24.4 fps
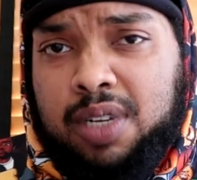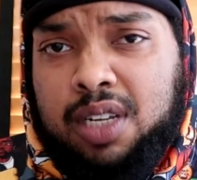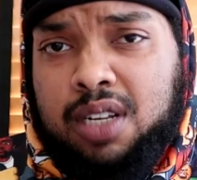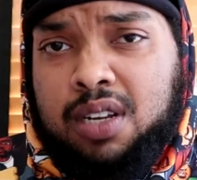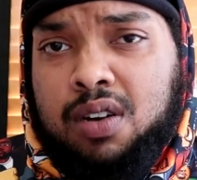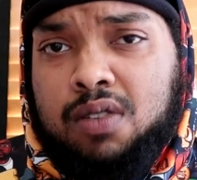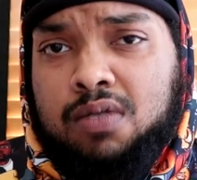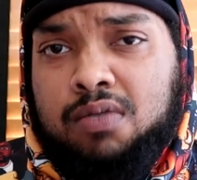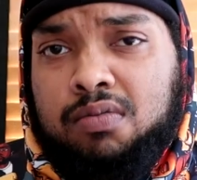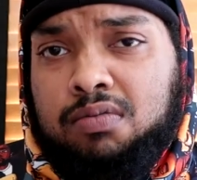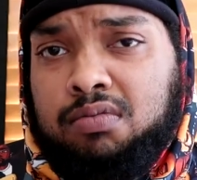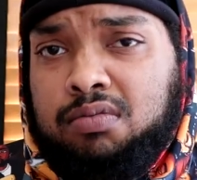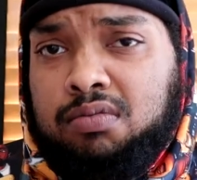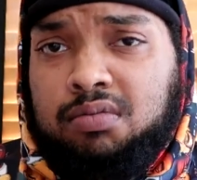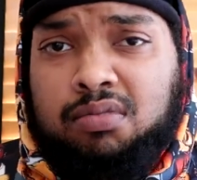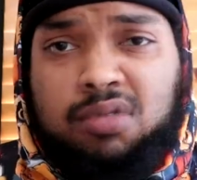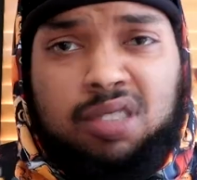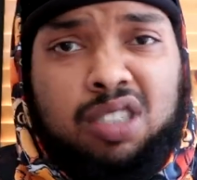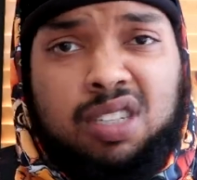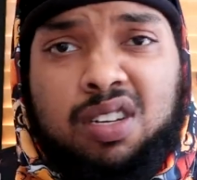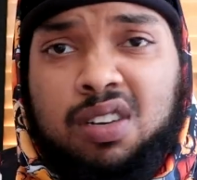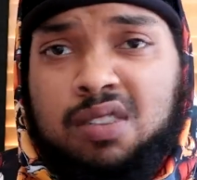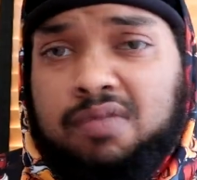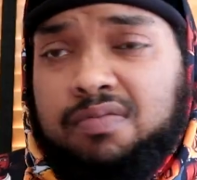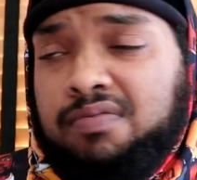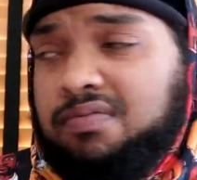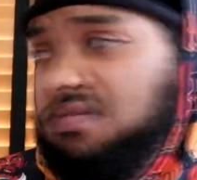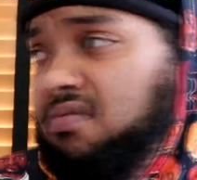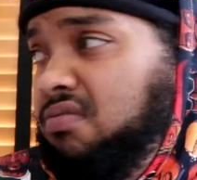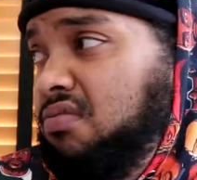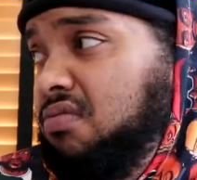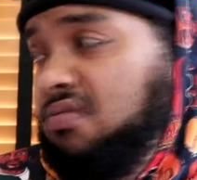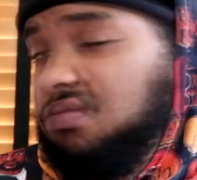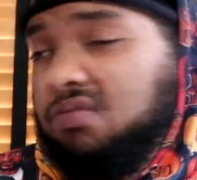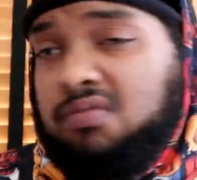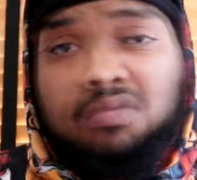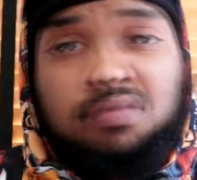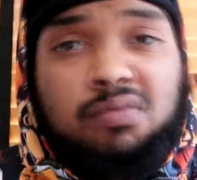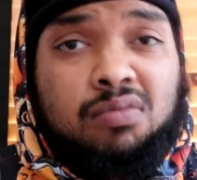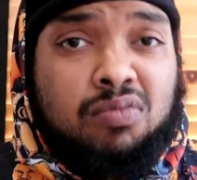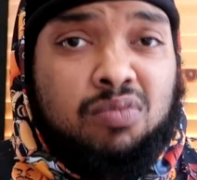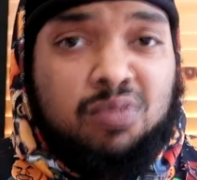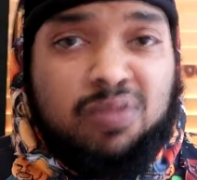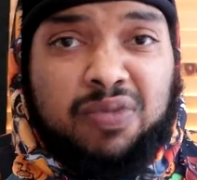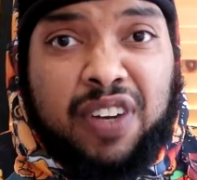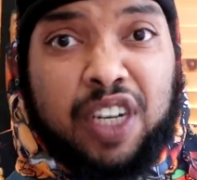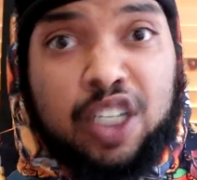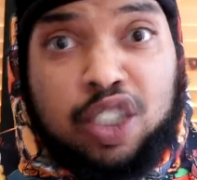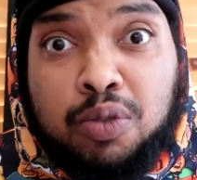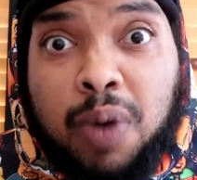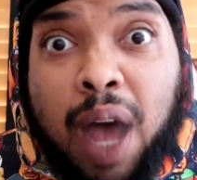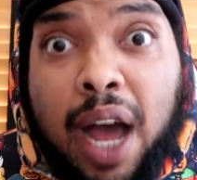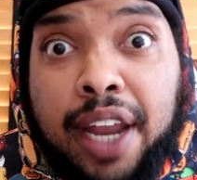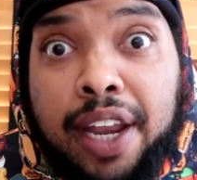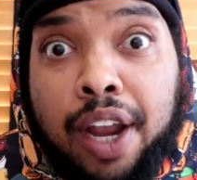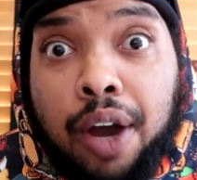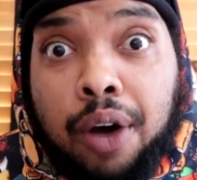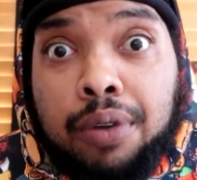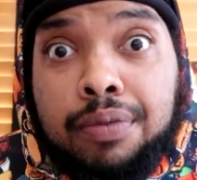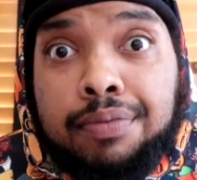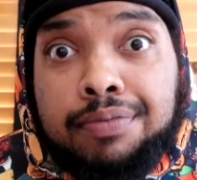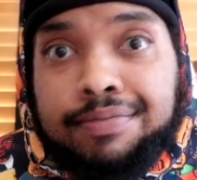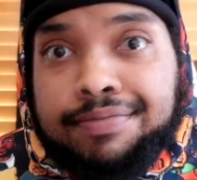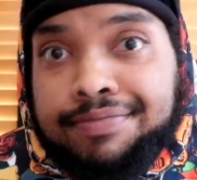me though, you know. Fuck do I know?